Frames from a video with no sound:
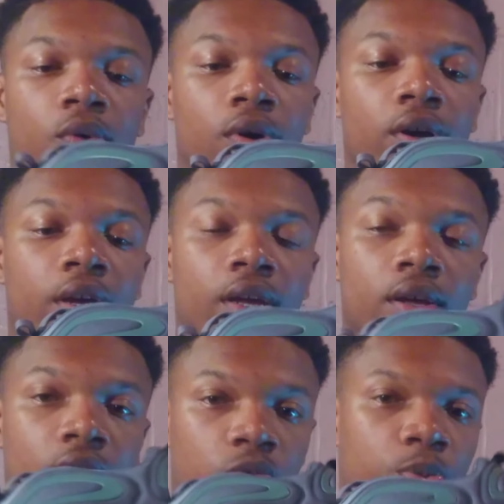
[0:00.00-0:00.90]
boy,
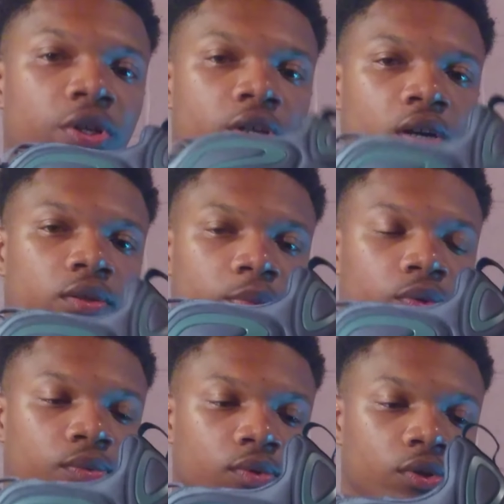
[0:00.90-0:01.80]
it's pretty comfortable.
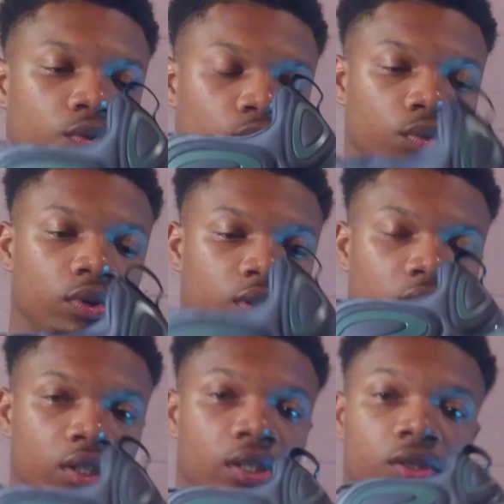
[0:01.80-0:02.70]
It
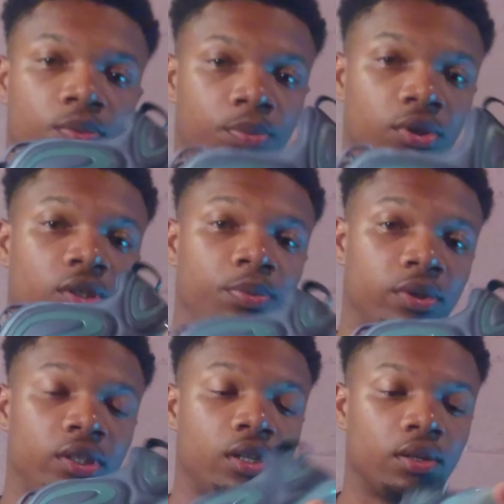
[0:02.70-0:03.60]
really is pretty
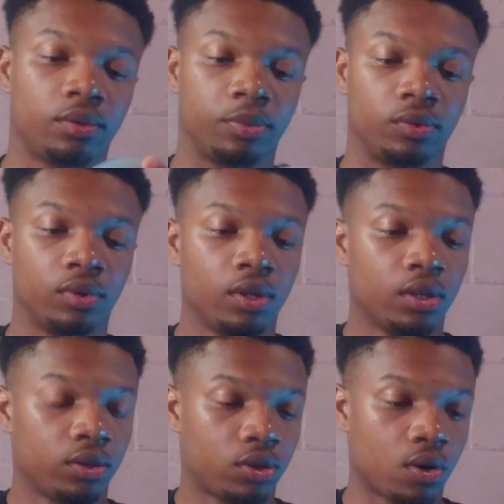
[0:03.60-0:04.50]
comfortable.
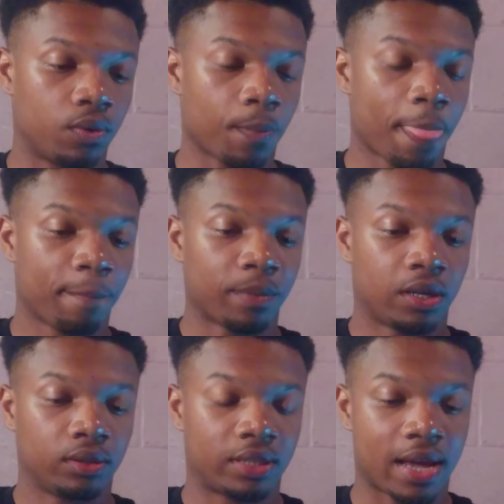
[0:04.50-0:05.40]
So
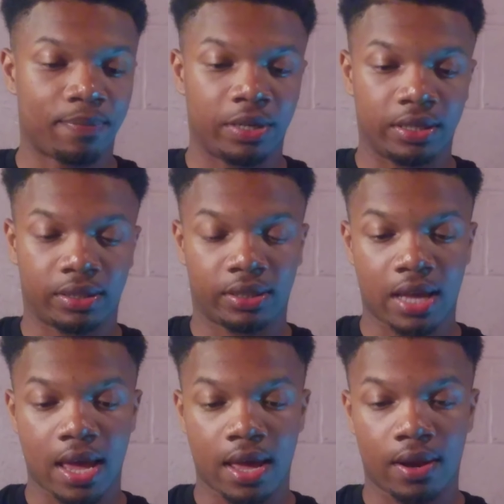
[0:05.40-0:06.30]
that being
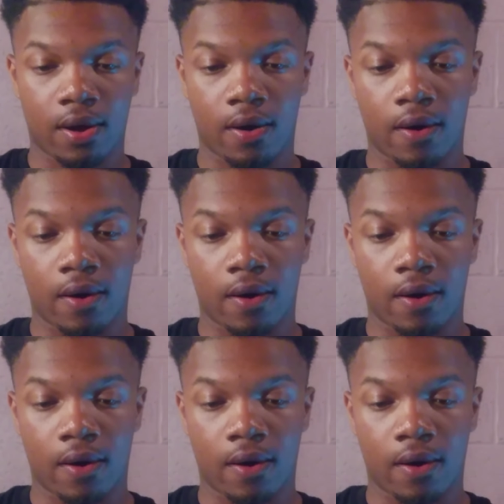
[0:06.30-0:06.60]
said,